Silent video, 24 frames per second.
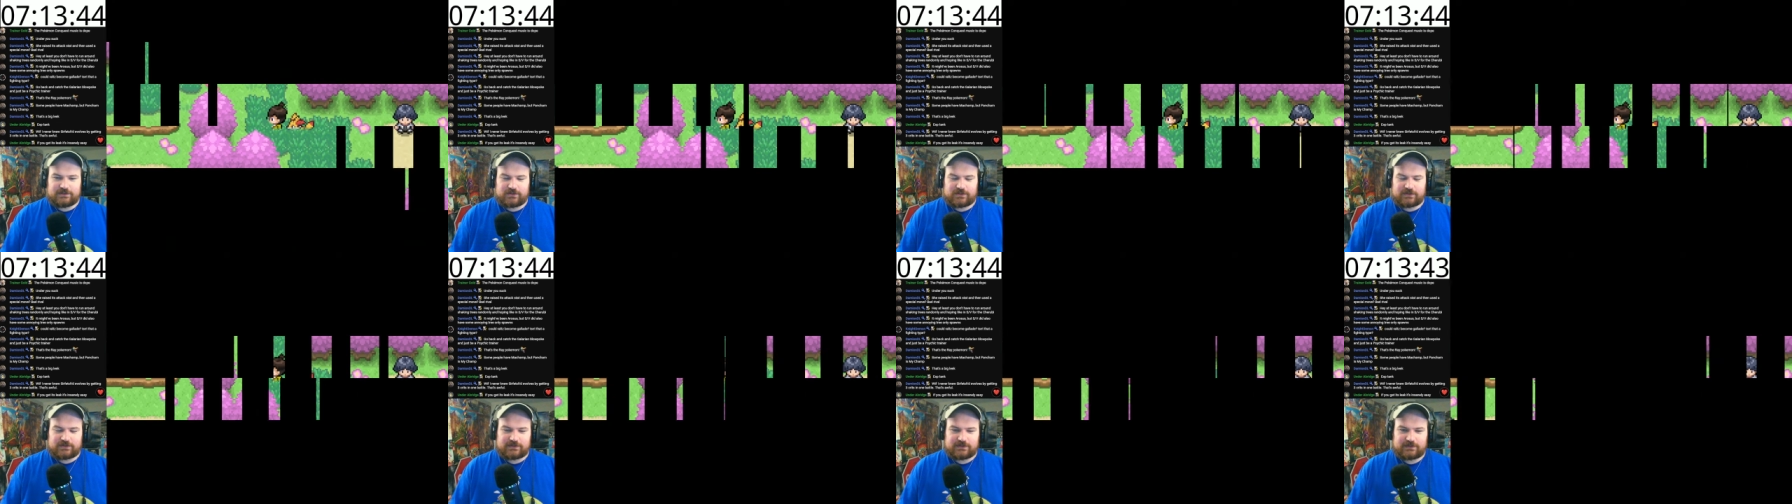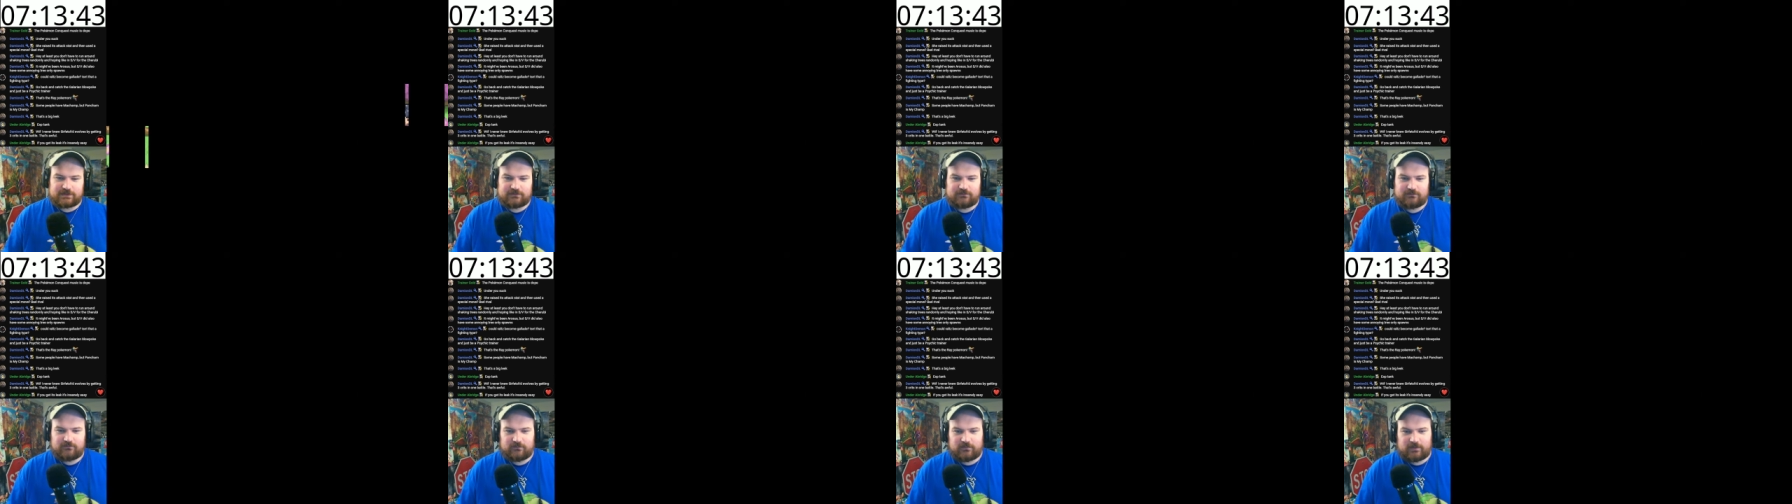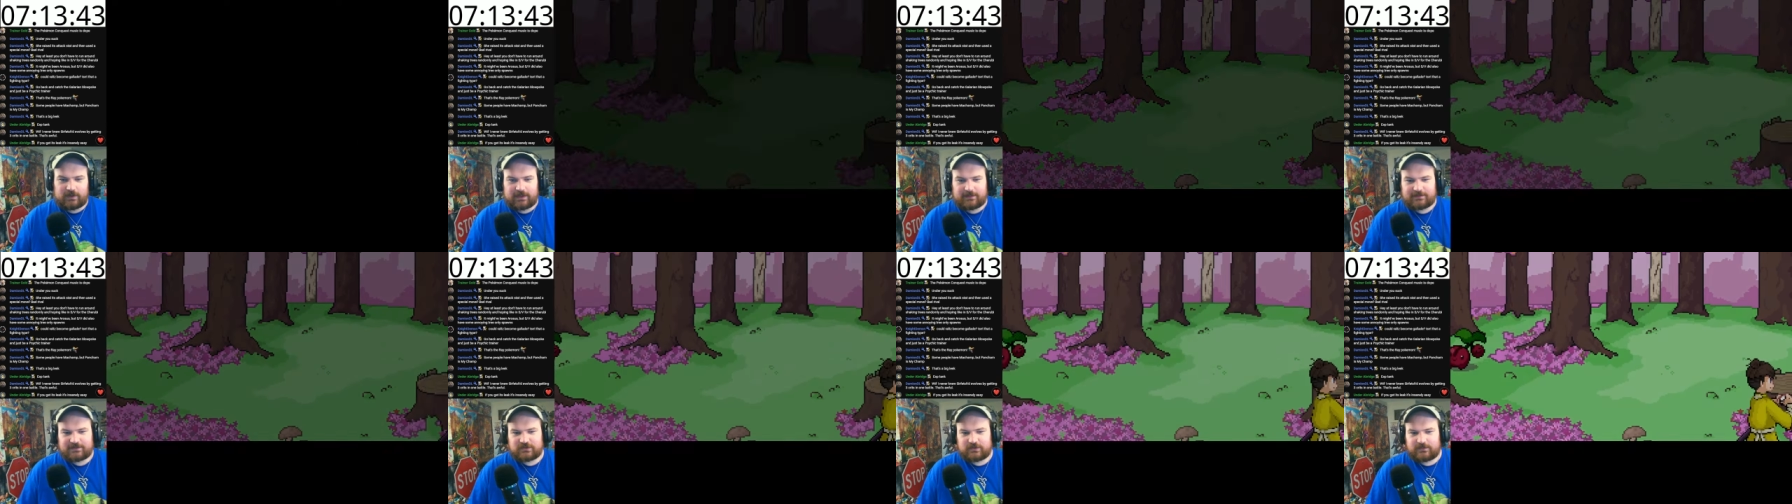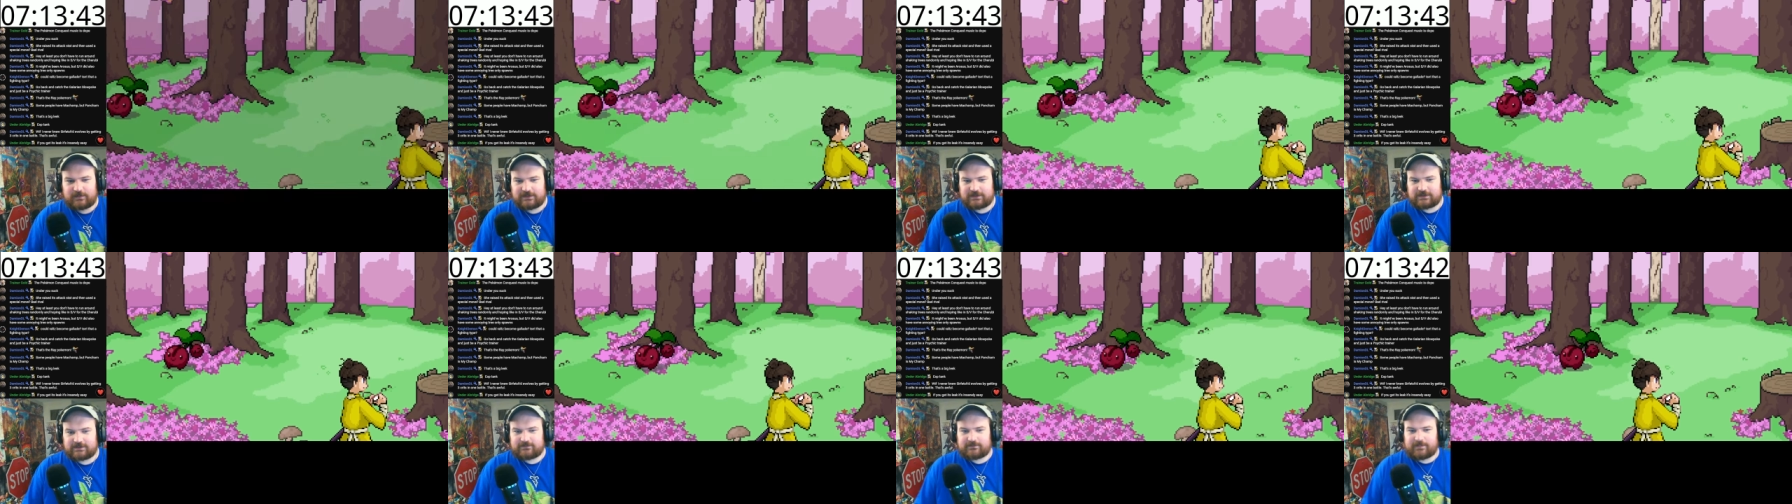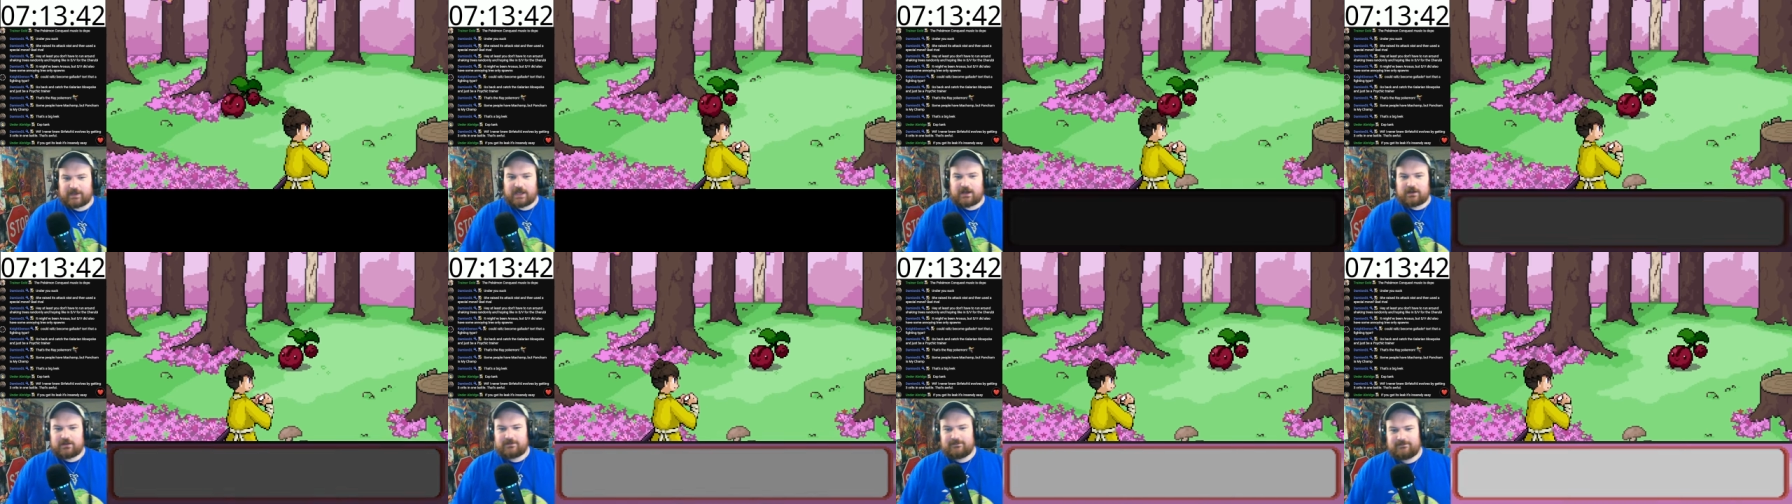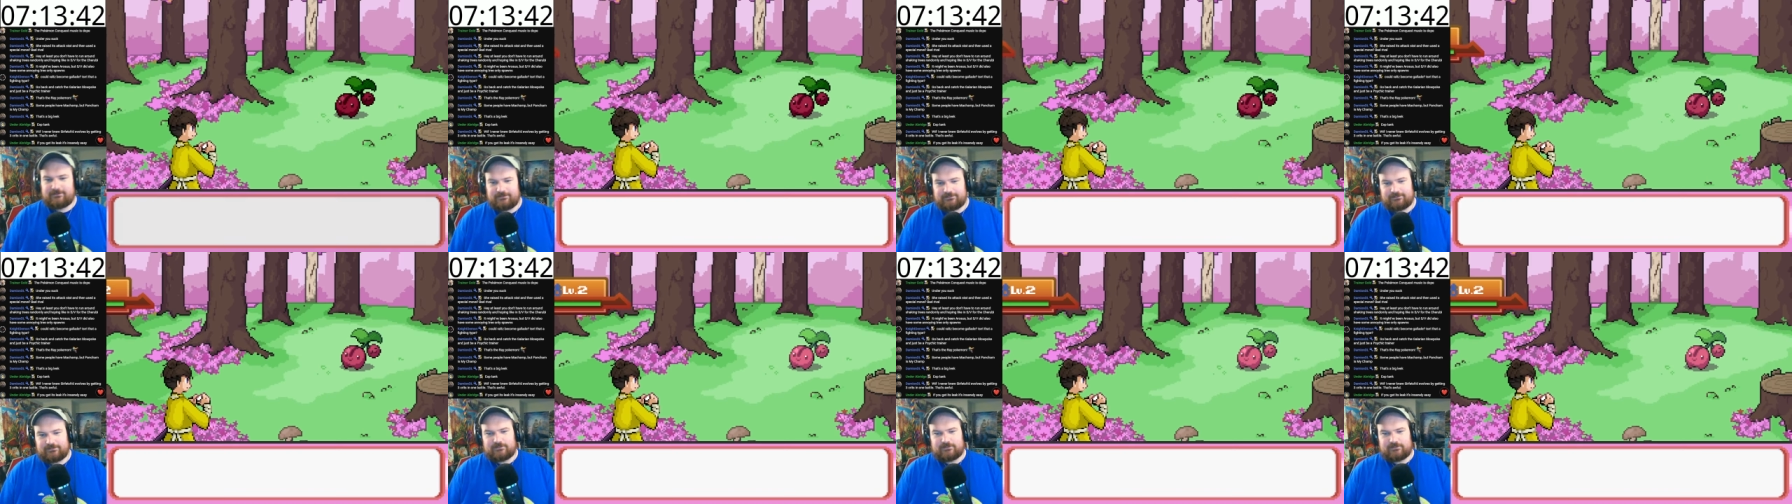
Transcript: you can run up to them and battle them.